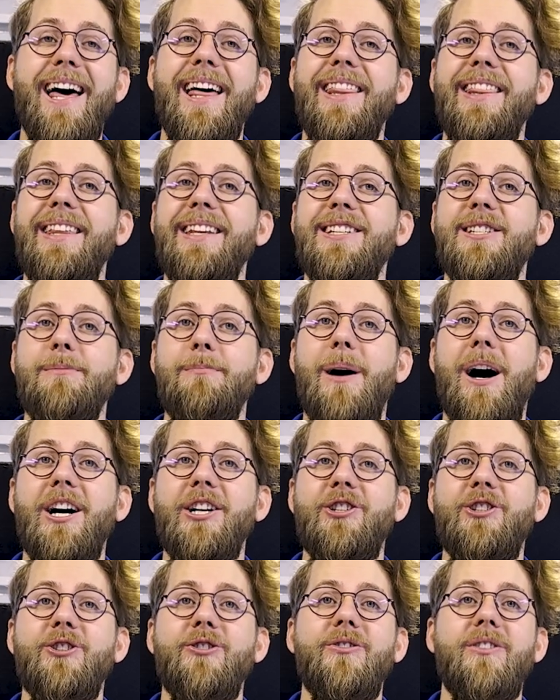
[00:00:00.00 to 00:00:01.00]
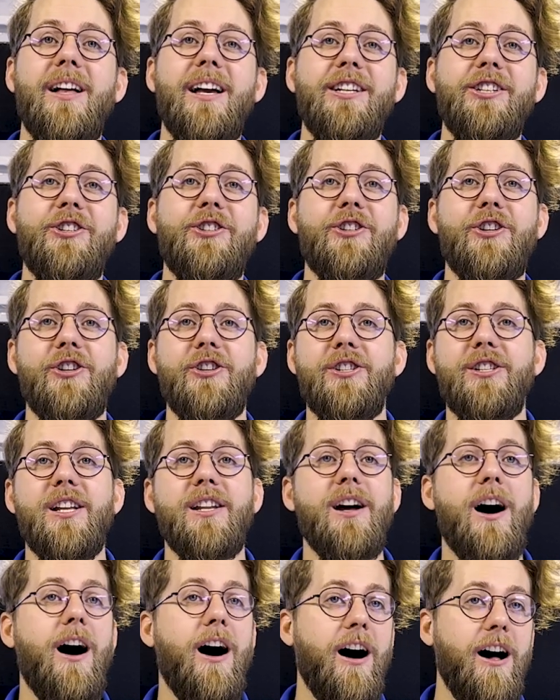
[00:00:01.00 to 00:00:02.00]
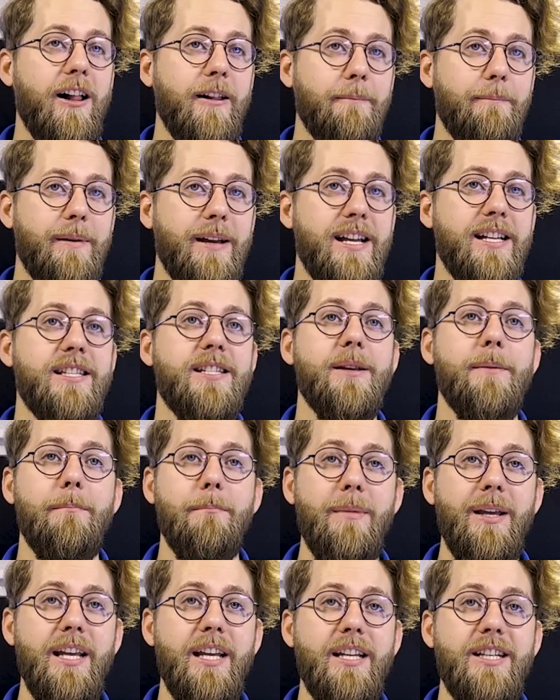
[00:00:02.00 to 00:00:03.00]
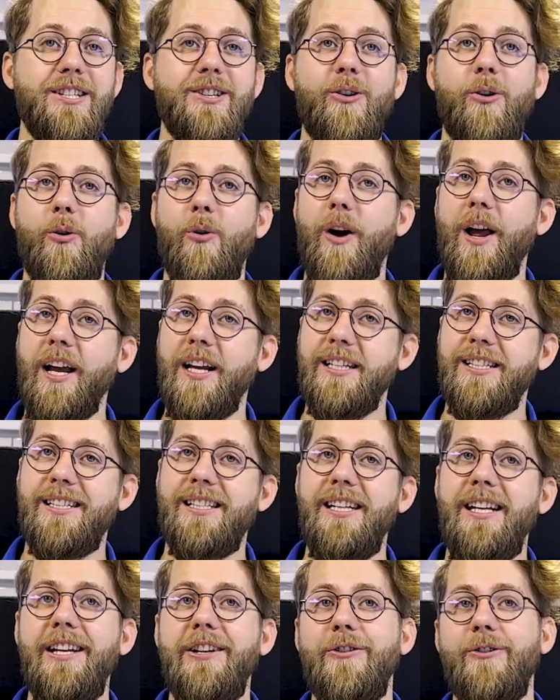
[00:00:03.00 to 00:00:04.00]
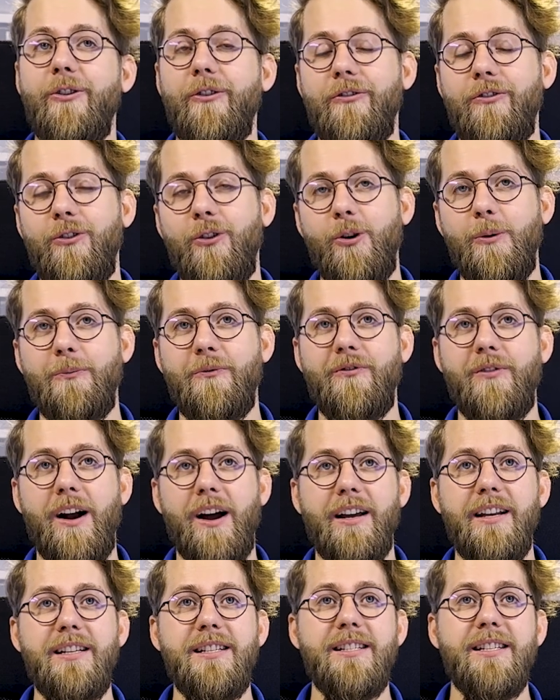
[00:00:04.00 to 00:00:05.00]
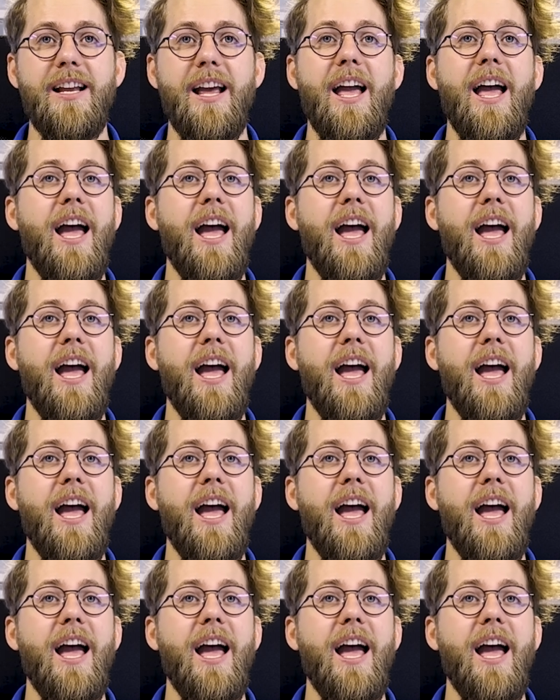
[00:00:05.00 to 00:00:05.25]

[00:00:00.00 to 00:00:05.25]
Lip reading: This module ensures that all bids meet or exceed your floor price,